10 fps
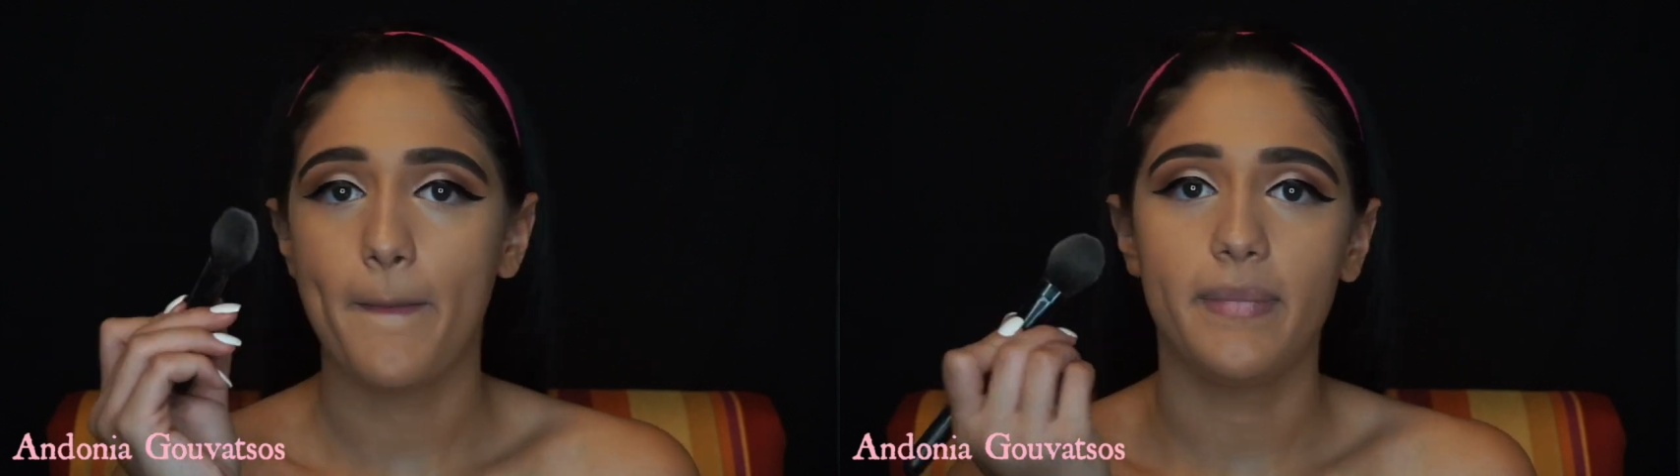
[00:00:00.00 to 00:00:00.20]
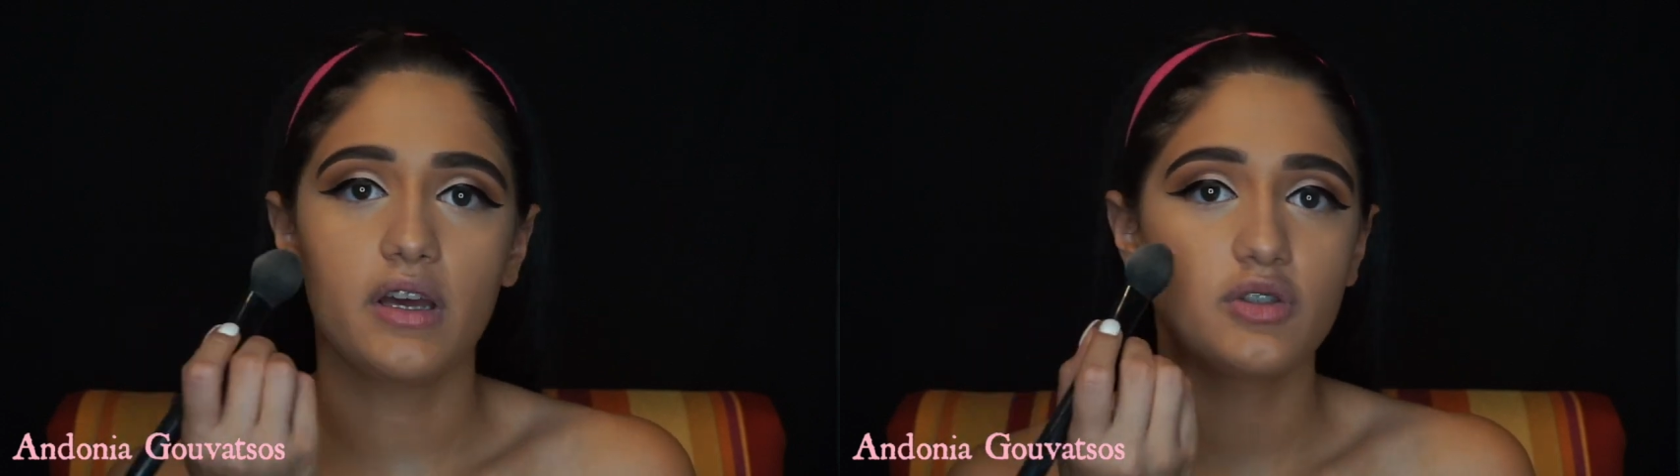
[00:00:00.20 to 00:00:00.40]

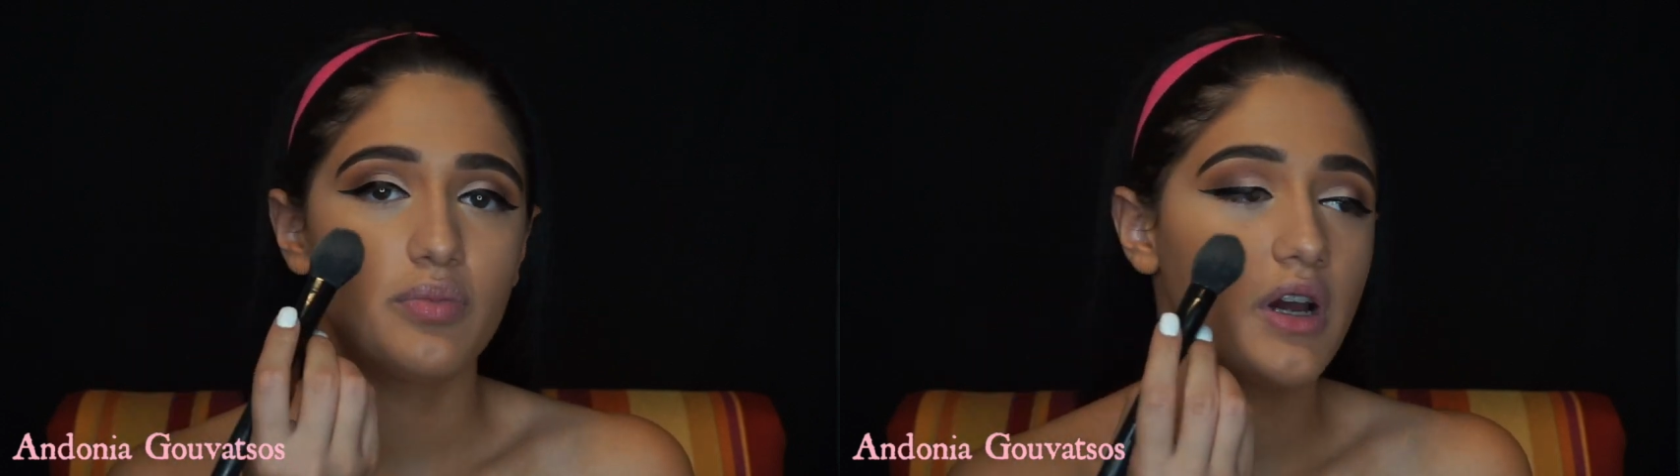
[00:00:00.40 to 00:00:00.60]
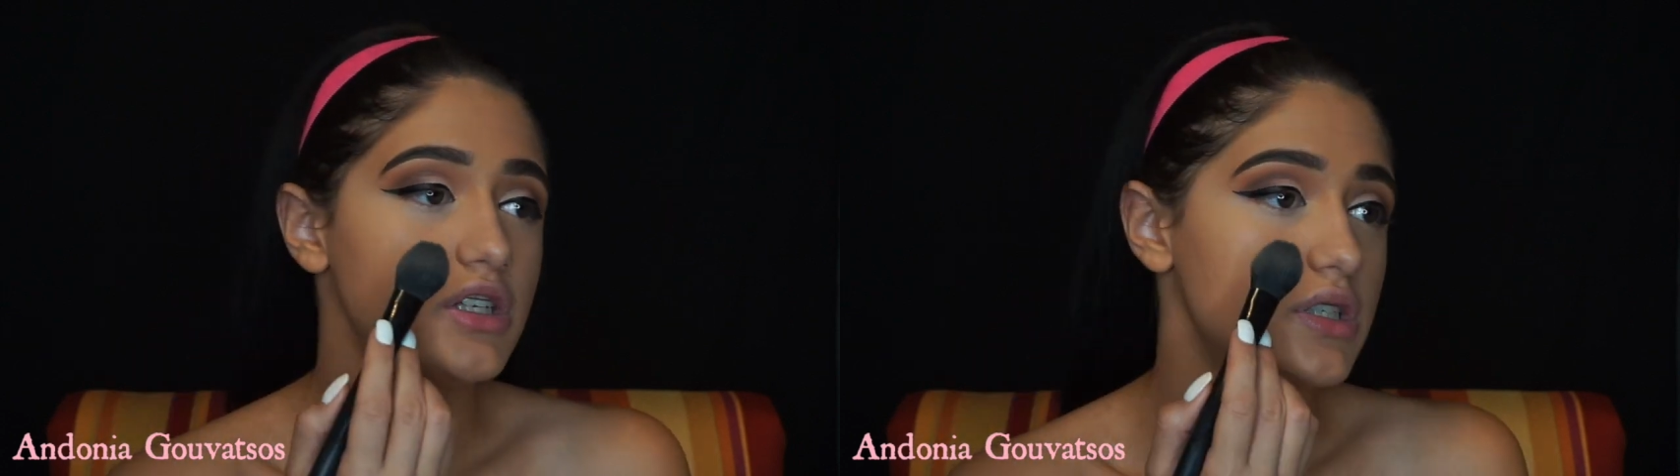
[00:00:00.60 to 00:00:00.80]
blush
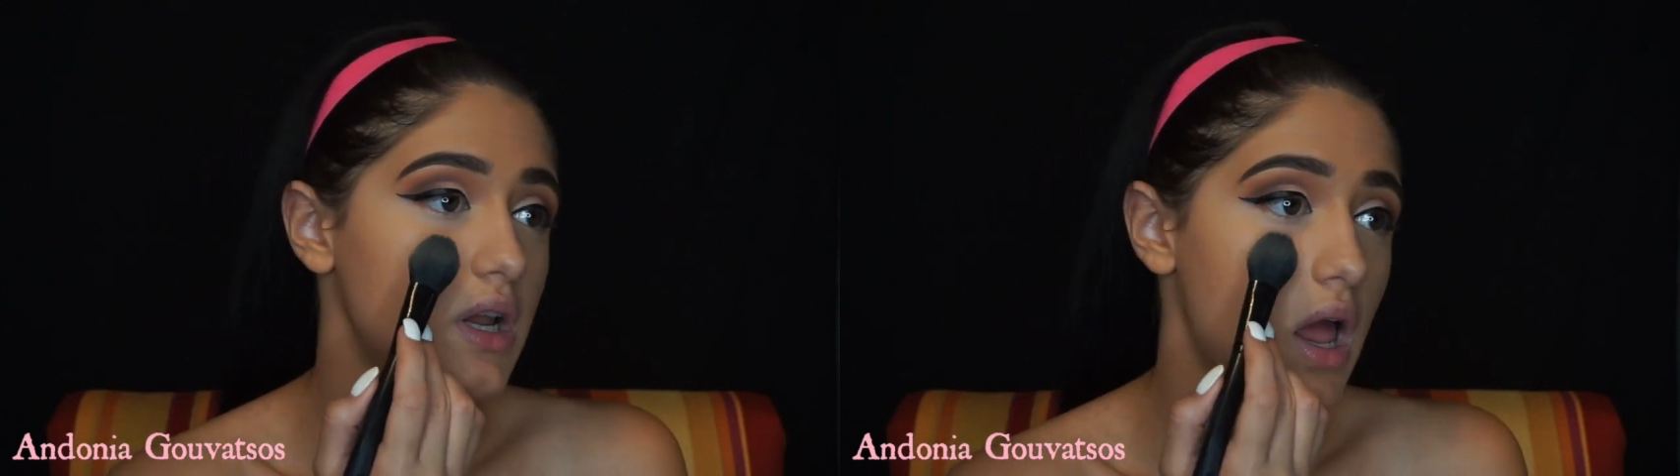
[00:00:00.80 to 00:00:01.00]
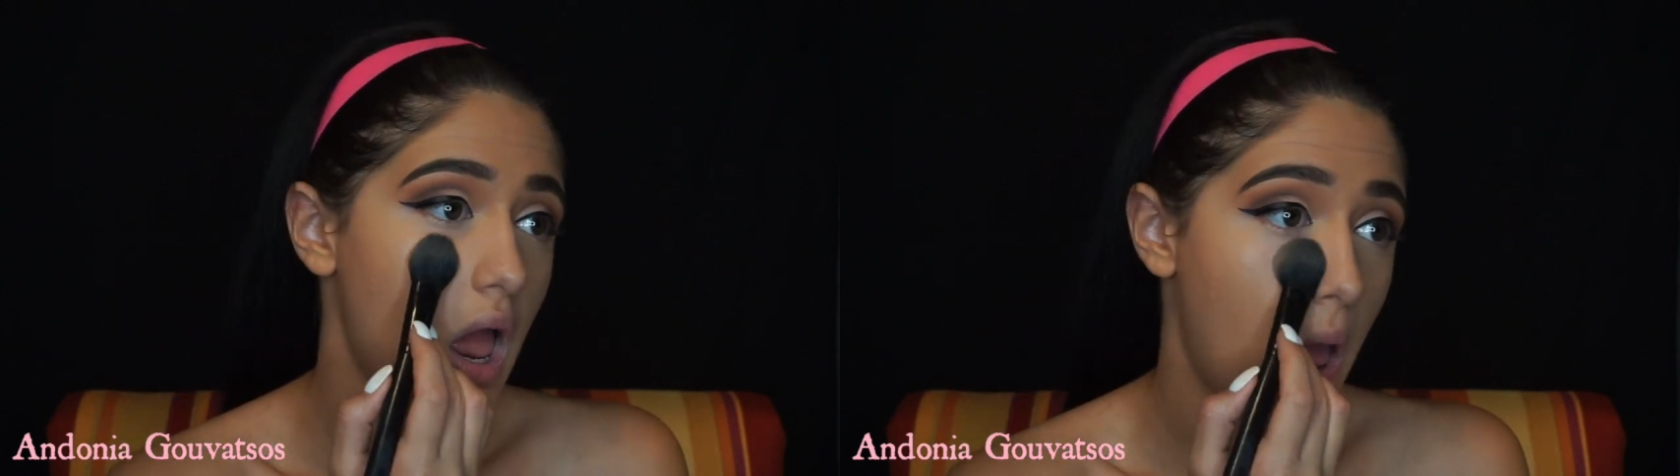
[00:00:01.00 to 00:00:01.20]
brush,
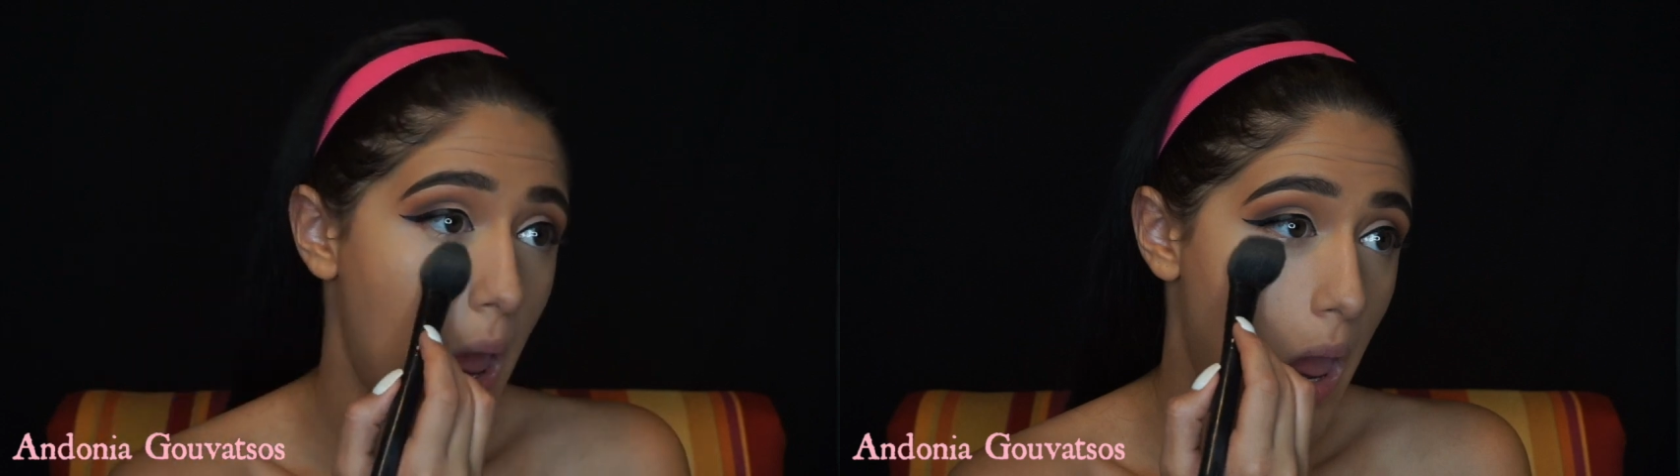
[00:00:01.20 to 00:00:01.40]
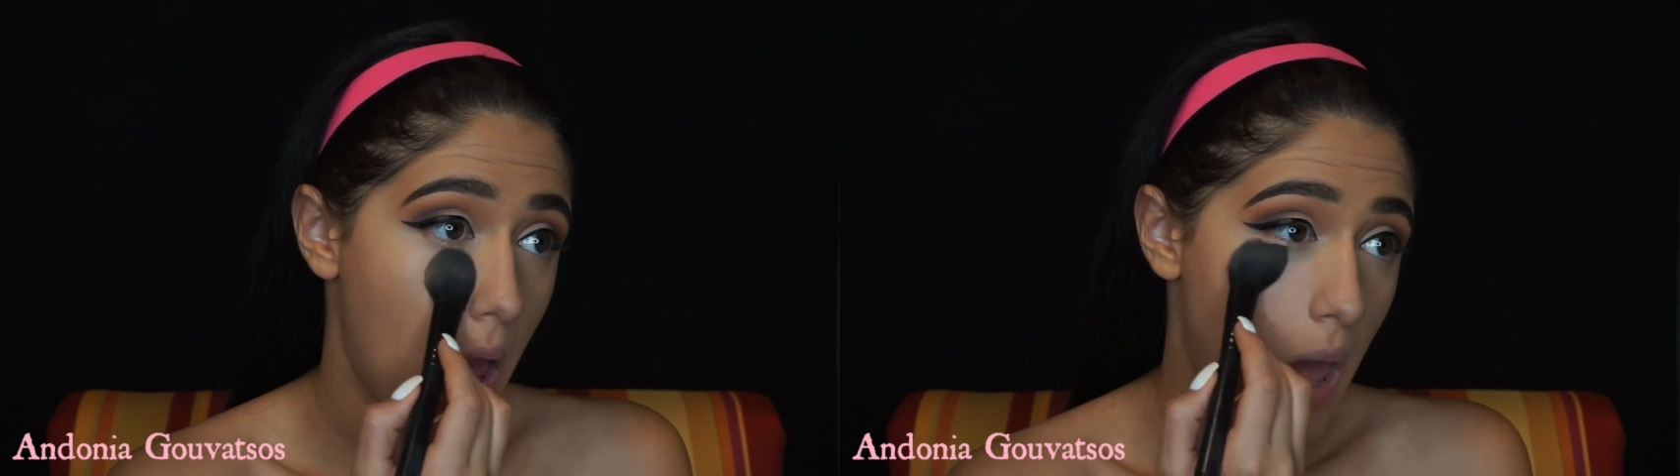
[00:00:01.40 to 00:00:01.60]

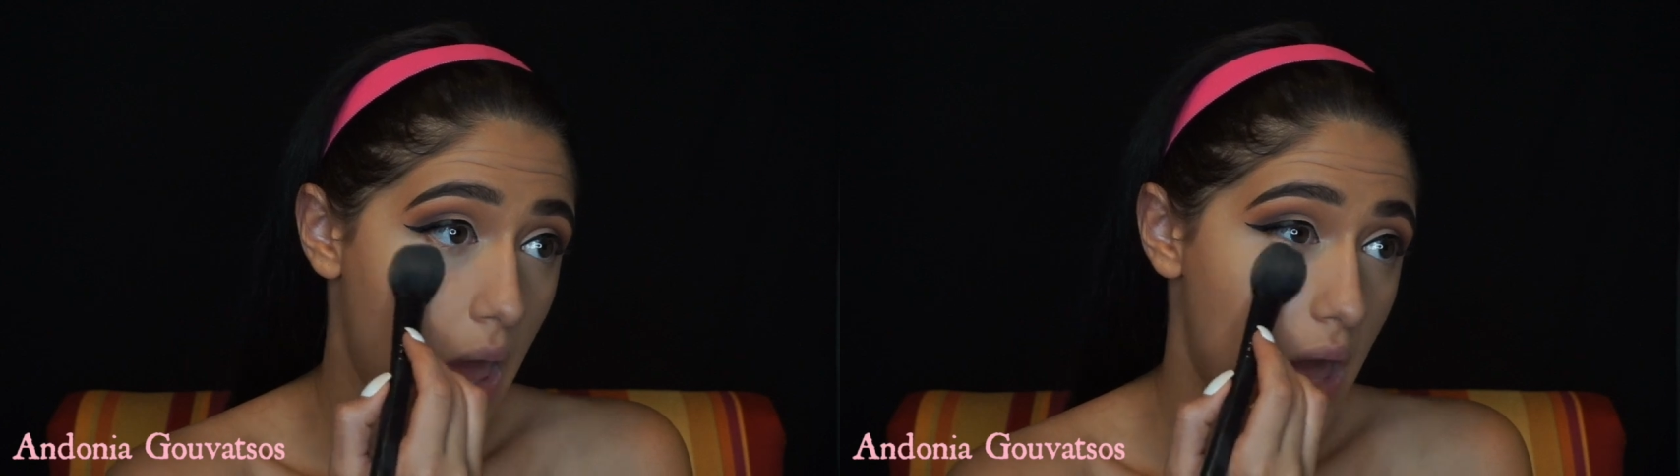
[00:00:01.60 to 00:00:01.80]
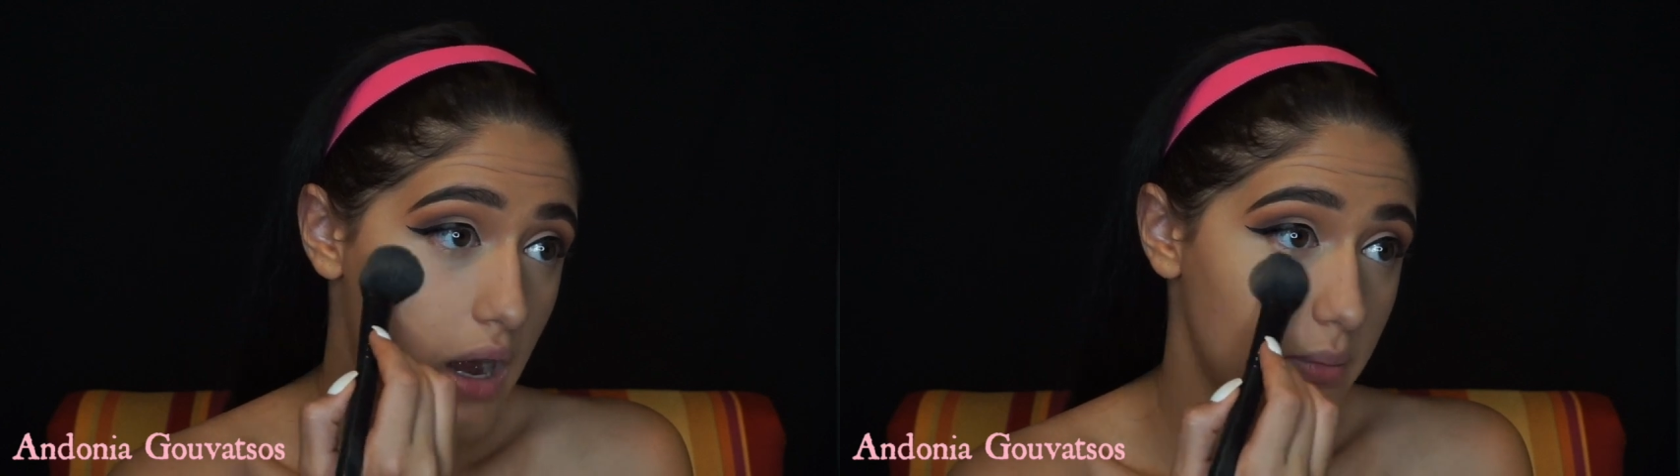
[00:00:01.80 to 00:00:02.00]

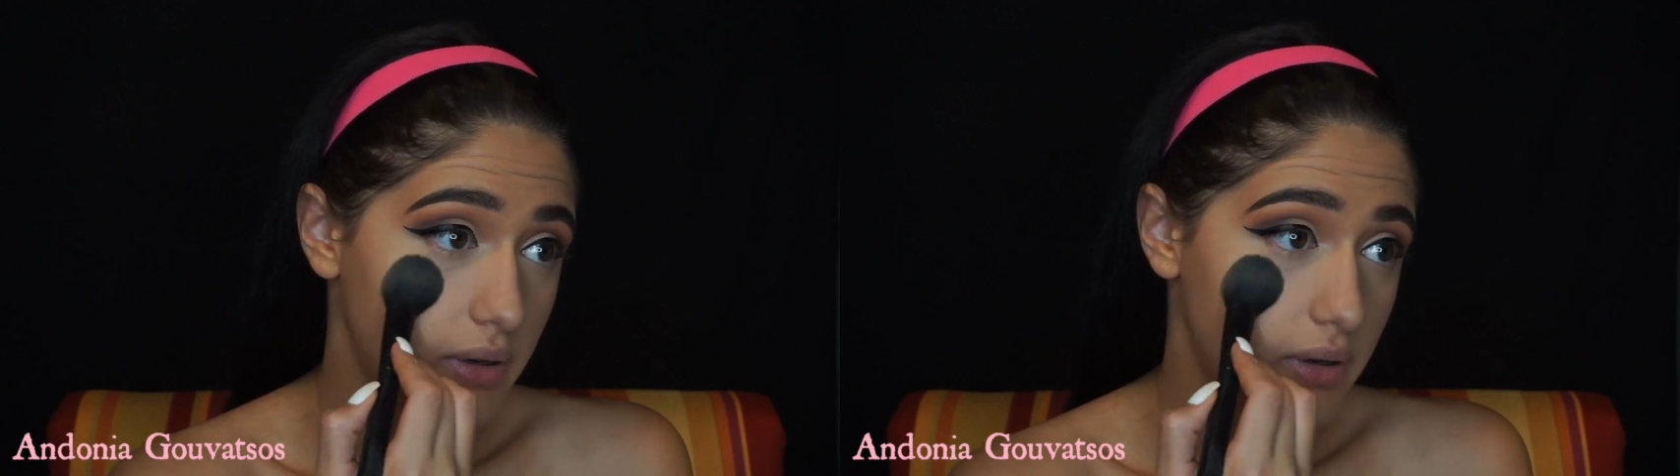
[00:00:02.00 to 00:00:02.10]
and I'm